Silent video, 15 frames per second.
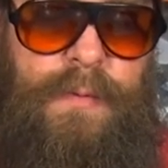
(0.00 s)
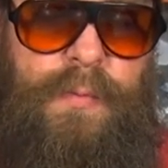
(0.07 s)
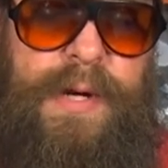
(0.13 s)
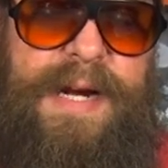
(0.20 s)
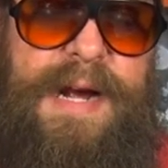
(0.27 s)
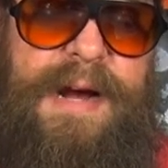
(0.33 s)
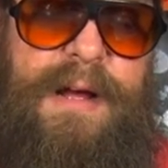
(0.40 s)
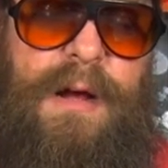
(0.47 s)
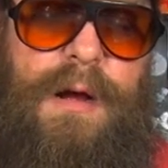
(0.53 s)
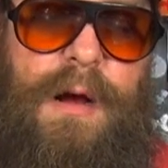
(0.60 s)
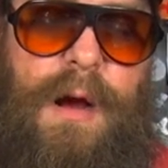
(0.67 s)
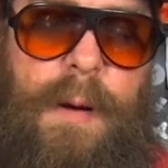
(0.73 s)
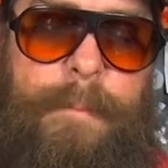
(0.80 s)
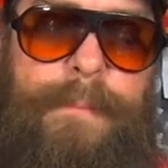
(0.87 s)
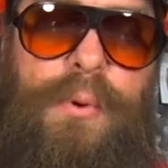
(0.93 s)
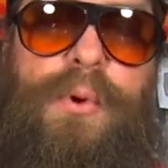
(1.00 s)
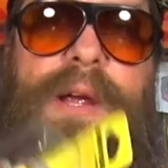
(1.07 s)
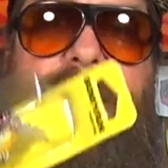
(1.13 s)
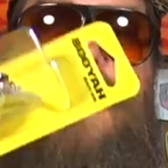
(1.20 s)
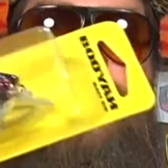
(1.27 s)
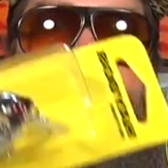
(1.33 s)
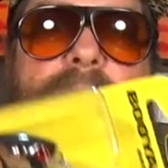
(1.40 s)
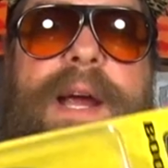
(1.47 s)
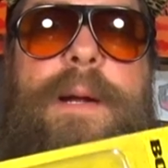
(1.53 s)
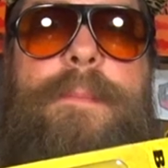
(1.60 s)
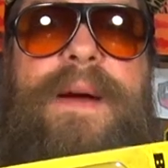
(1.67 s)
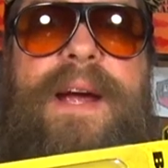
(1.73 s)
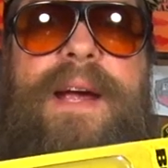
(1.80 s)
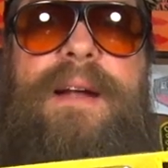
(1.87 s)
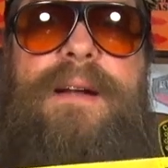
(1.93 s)
We got a Booyah
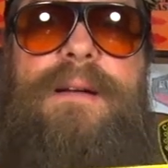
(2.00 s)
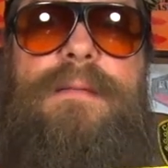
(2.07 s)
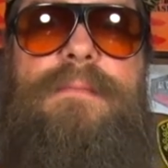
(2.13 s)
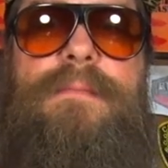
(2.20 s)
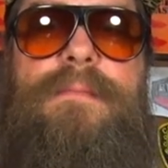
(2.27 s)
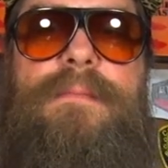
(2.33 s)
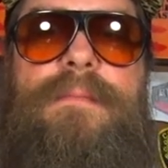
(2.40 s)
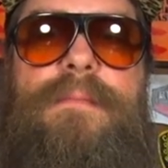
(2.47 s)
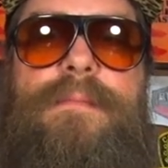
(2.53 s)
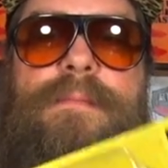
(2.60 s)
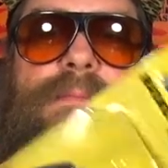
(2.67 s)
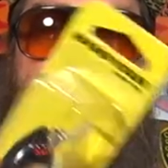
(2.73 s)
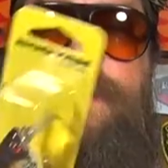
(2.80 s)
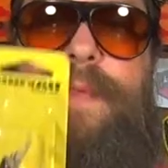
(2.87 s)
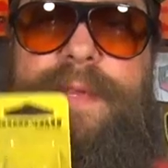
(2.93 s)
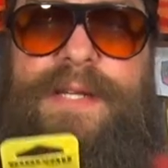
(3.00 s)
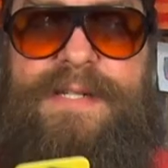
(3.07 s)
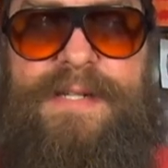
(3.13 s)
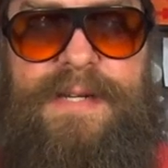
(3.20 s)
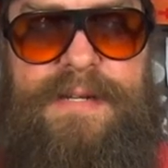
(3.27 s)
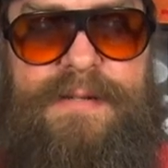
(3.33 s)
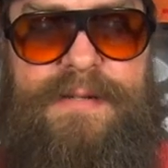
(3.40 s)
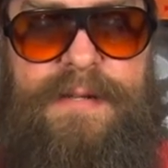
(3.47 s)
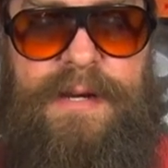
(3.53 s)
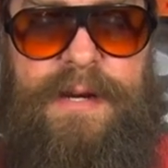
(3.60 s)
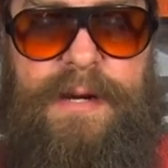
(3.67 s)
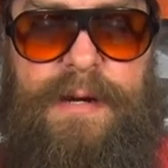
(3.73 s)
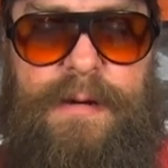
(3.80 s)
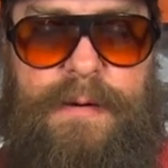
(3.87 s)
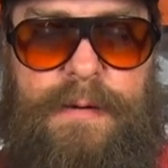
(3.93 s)
crankbait. This is
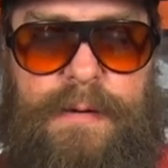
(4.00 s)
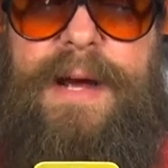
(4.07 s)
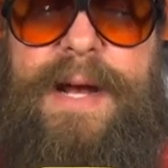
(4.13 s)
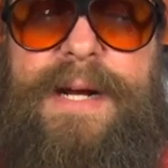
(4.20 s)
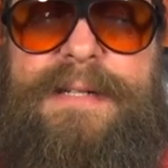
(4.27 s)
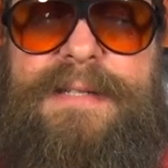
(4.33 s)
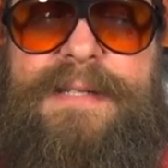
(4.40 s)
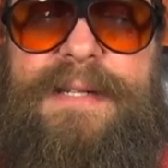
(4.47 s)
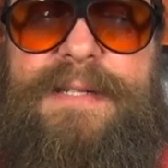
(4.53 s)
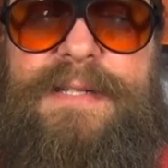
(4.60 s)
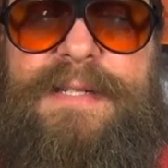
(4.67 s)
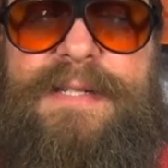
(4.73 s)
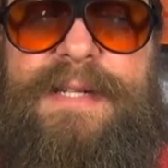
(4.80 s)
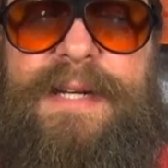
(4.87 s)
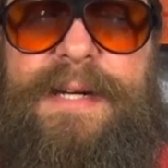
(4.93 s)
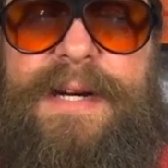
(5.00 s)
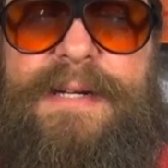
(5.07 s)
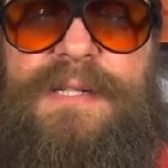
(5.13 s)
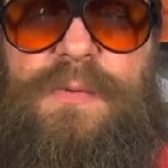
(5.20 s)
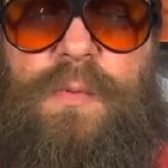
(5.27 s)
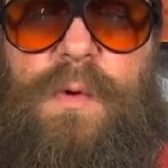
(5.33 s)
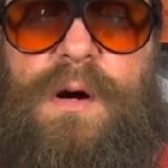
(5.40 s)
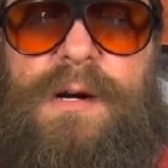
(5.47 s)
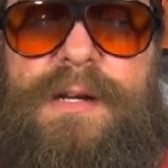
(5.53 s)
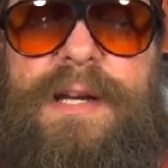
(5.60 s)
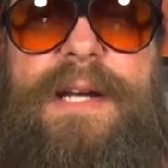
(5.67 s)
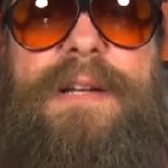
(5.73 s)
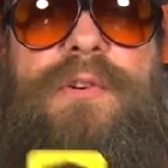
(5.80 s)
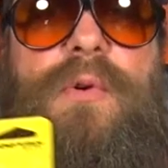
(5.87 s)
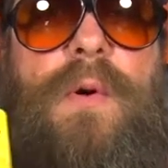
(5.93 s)
the XCS1
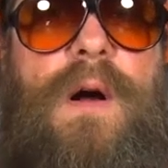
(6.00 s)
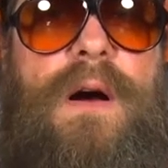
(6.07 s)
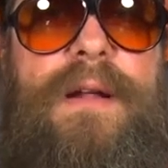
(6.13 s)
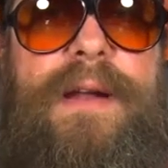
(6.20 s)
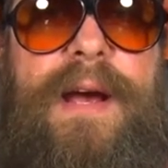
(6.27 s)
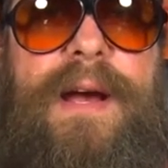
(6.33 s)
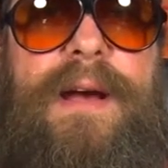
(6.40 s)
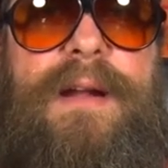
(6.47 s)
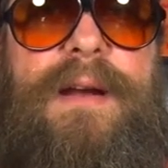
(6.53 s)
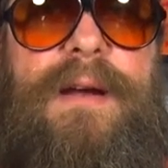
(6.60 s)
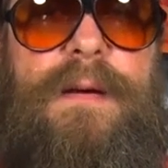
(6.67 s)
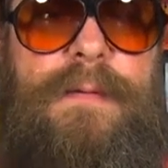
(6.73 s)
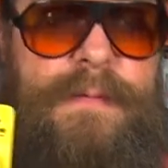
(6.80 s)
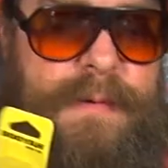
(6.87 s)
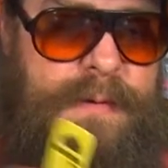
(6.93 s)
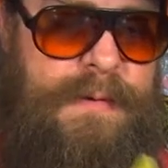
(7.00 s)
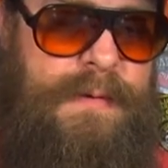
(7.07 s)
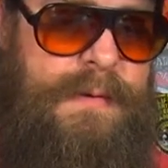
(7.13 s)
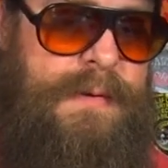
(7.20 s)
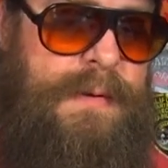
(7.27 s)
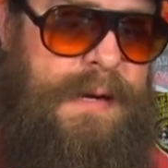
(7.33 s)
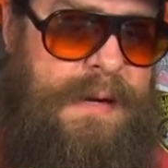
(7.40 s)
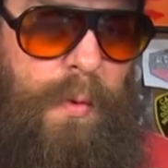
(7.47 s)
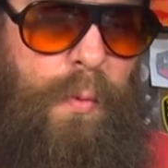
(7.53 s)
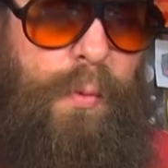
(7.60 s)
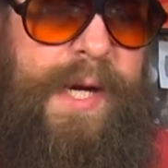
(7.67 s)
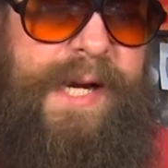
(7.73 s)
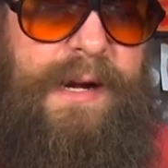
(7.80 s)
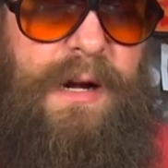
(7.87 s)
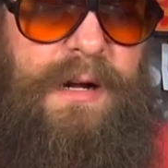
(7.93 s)
in Crawdad. We